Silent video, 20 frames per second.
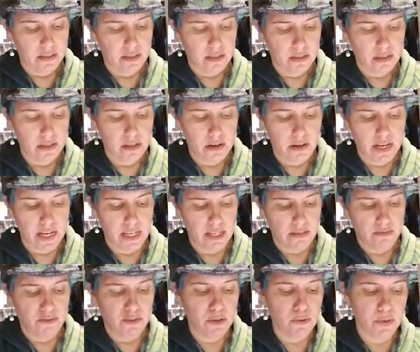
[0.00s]
Alright,
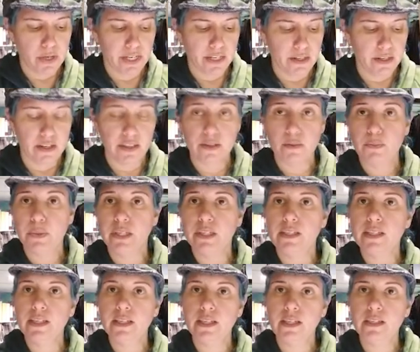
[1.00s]
you want another
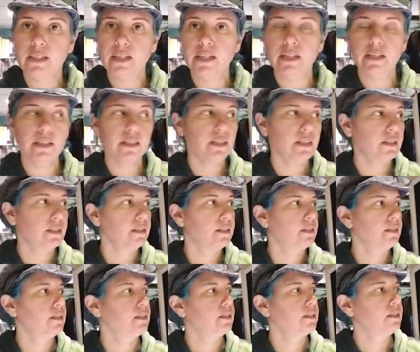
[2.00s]
building in here?
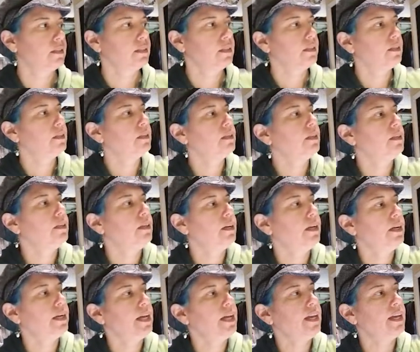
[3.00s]

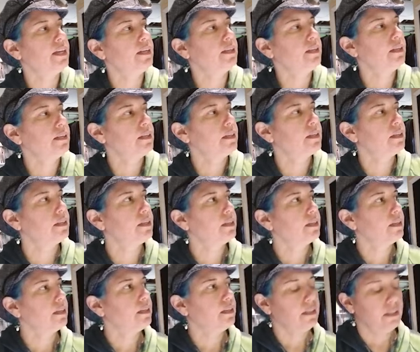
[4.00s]
Again,
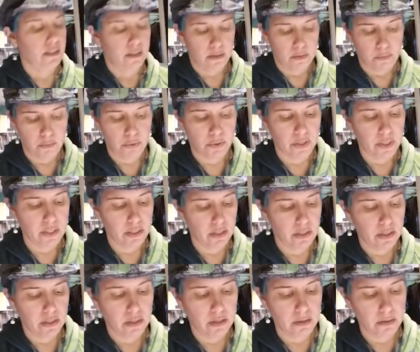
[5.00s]
put
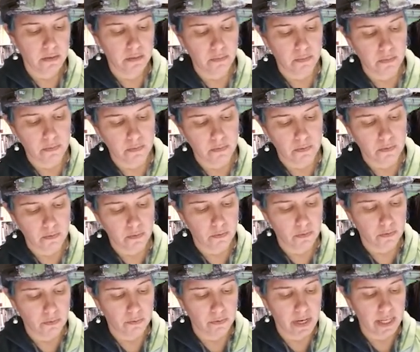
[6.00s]
your
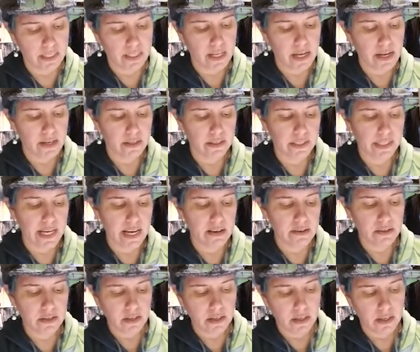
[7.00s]
rectangle
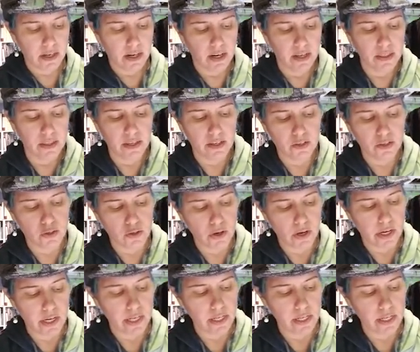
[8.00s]
down and then draw it